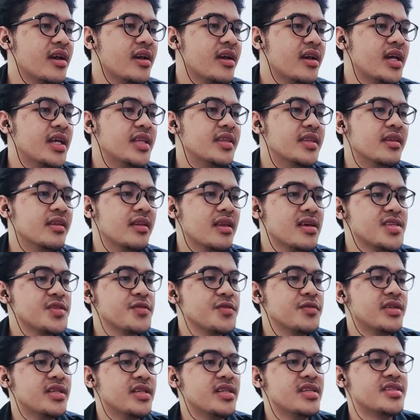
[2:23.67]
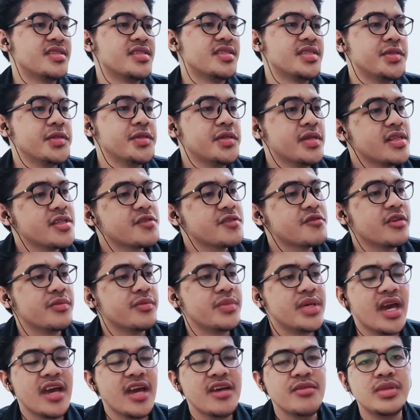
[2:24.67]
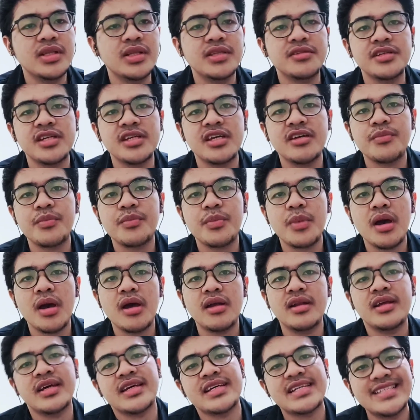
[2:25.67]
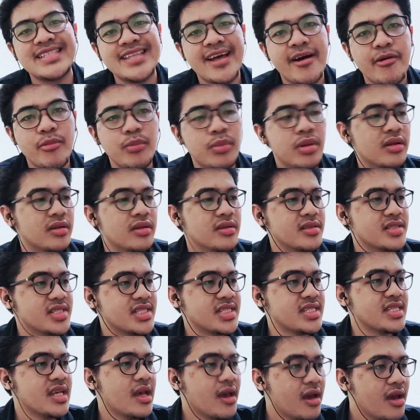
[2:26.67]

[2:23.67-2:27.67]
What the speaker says: And the last one is students will be able to give the examples